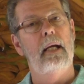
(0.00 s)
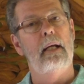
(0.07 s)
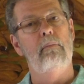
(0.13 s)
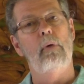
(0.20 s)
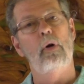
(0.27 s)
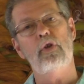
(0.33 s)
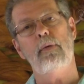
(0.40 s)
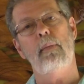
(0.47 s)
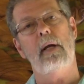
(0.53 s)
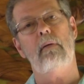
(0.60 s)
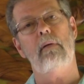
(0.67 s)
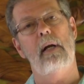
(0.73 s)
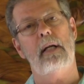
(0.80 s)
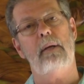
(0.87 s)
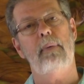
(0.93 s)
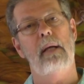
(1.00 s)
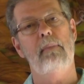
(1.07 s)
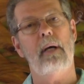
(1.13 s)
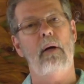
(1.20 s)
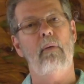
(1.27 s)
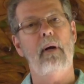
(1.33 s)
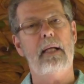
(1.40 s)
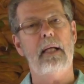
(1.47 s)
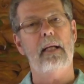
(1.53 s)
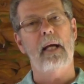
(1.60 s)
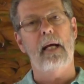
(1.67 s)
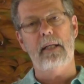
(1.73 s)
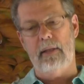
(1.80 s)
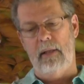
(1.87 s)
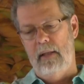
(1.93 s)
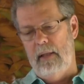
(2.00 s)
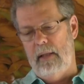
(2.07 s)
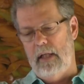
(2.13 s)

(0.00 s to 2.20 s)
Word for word: and most of my chronic pain, but I recognize,